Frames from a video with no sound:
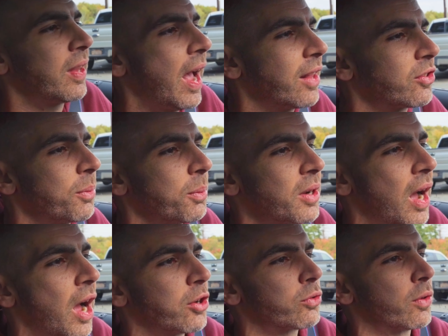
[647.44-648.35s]
had some
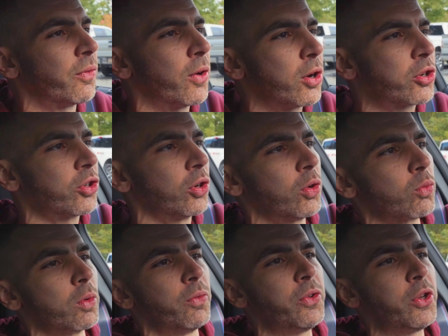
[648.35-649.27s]
controversial
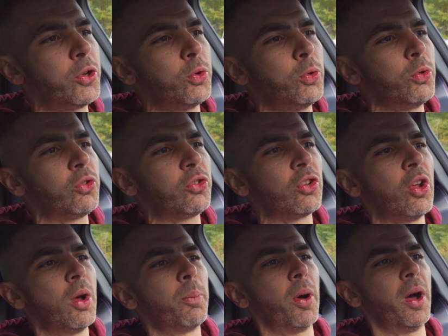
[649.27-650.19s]
reviews,
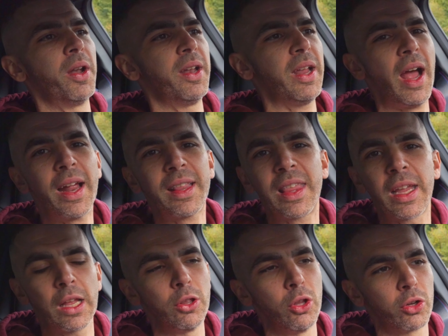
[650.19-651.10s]
but I
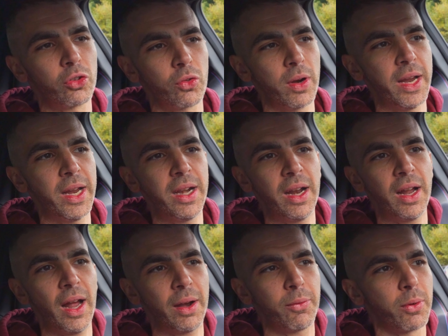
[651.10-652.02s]
think it looks great.
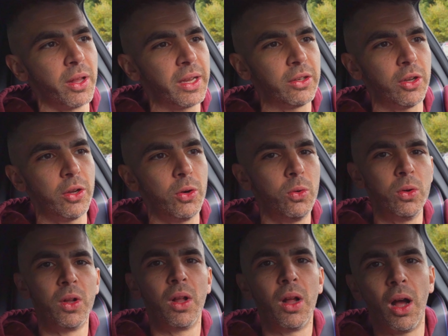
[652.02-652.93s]
I really do.
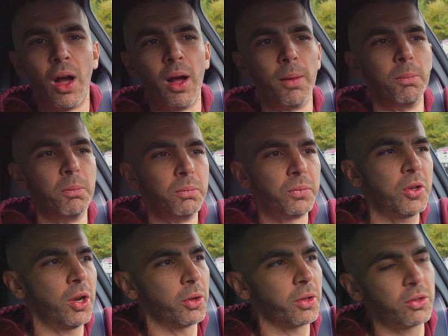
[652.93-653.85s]

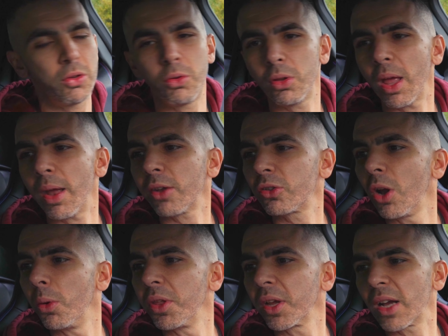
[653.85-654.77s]
You let us
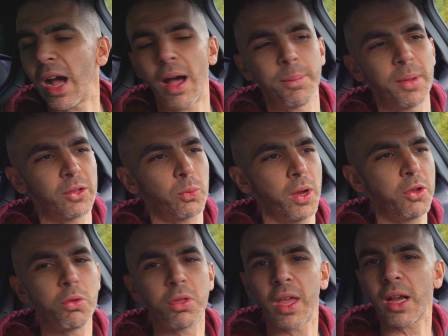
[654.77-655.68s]
know in the comments what
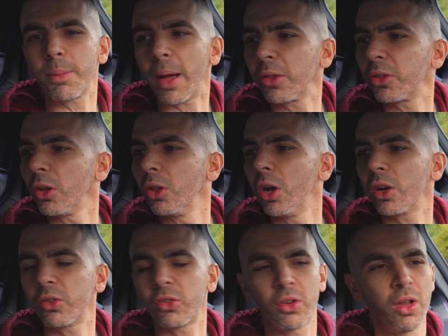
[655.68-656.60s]
you think about the
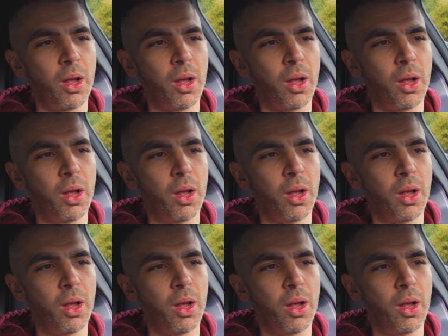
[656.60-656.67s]
looks,